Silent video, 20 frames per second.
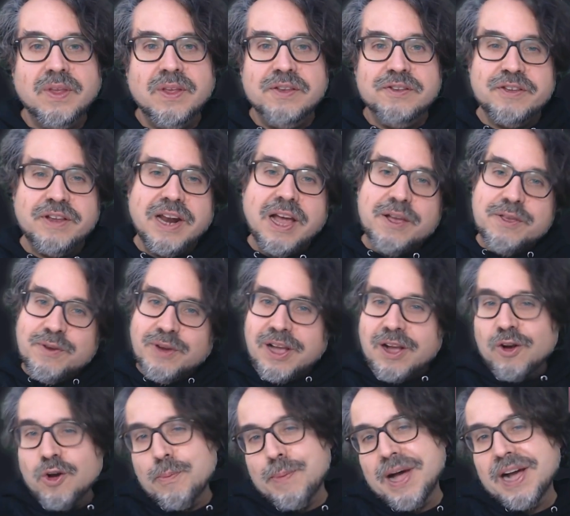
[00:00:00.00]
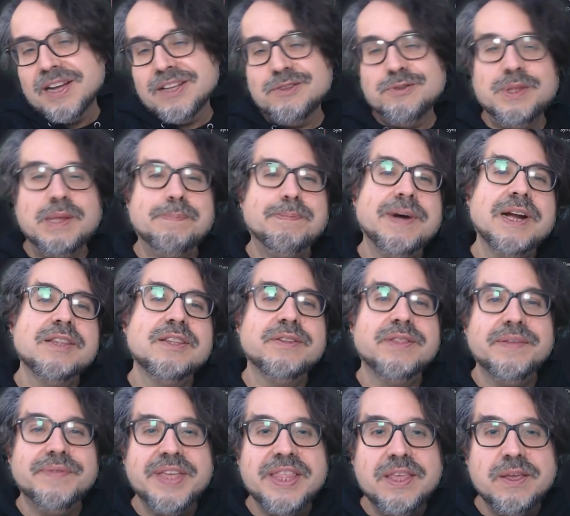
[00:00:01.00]
So now you can go back to the part of
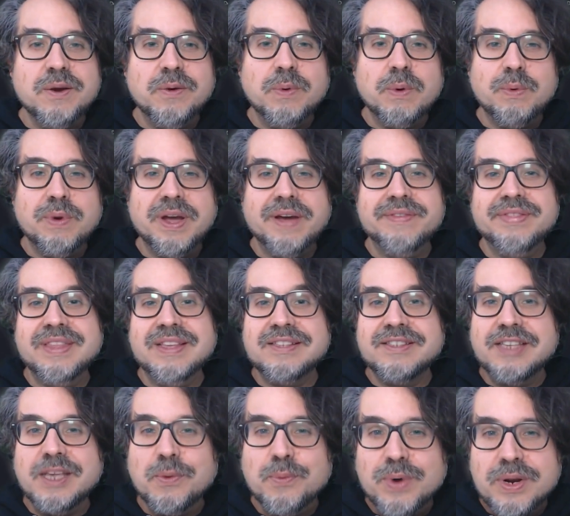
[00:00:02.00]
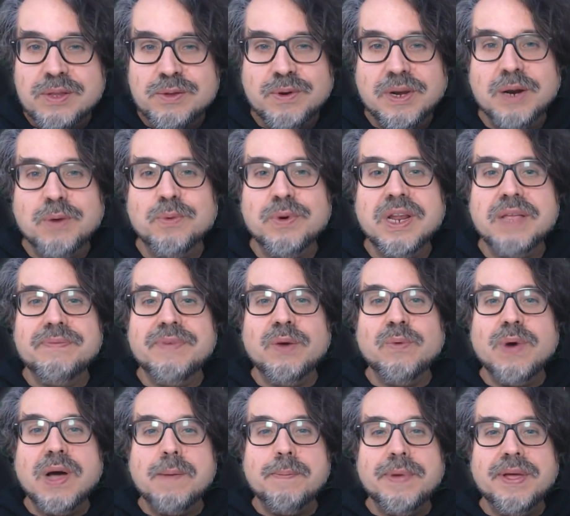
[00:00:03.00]
the video where we have the SQL to calculate
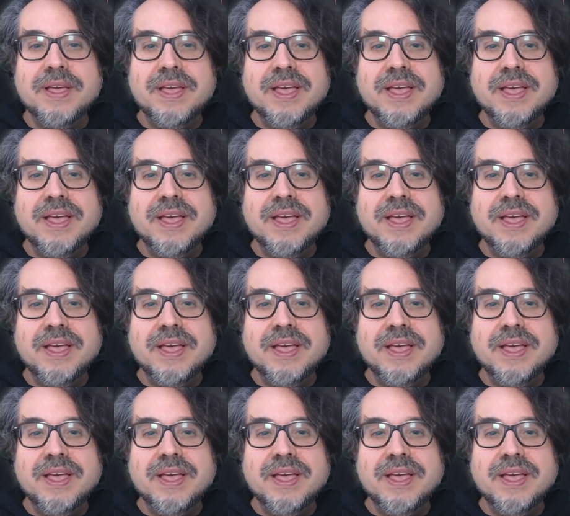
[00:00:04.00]
VWAP,